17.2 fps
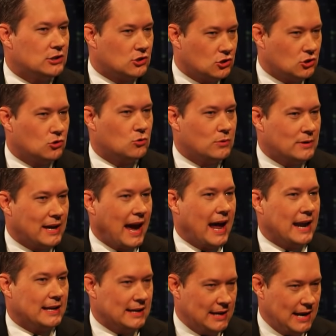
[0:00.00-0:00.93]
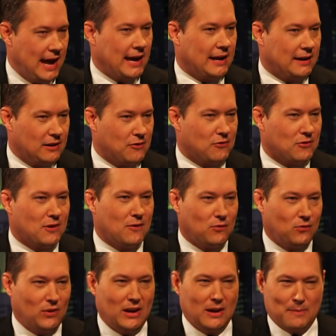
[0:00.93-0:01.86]
do get negative
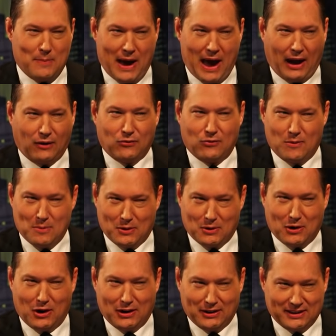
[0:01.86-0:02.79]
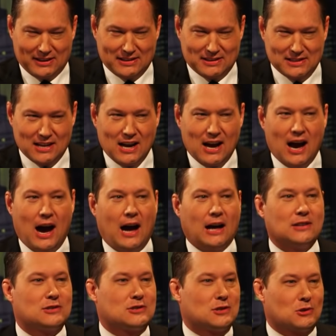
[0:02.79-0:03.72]
feedback from their audience
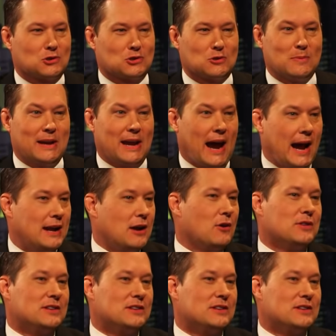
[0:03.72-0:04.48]
on social media. I know